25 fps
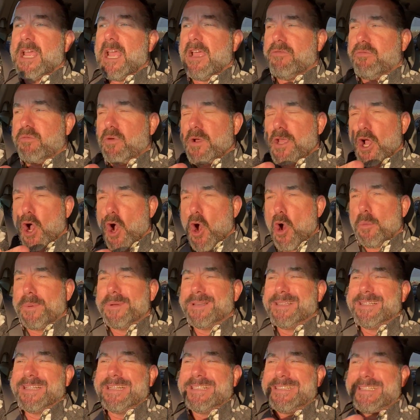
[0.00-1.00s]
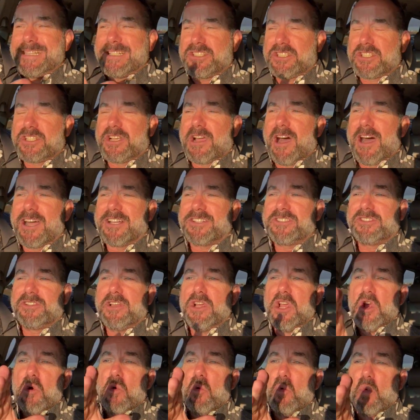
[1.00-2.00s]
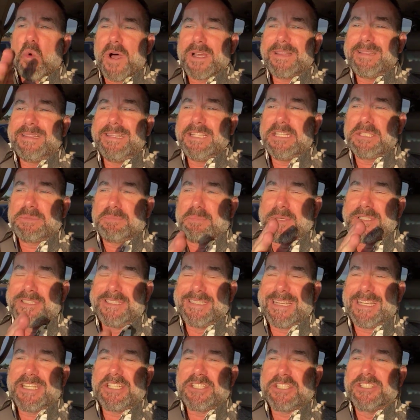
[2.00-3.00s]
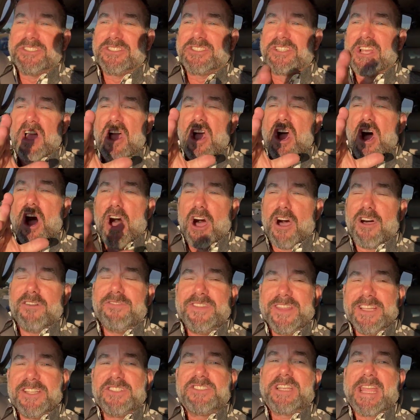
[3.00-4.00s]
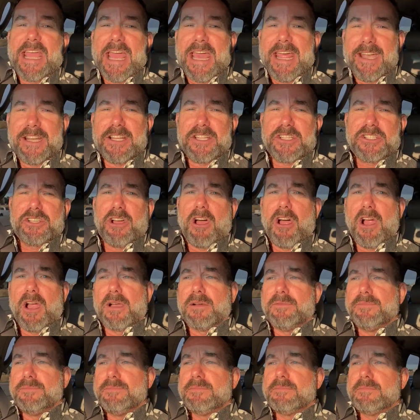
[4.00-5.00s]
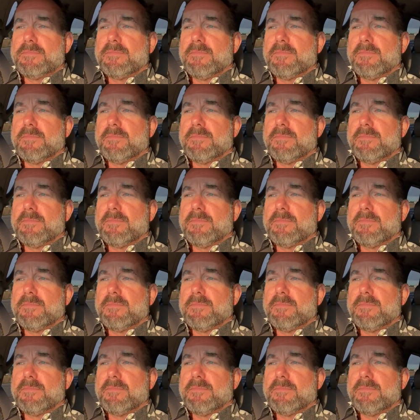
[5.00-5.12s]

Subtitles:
if we openly discussed what these positions of these candidates are.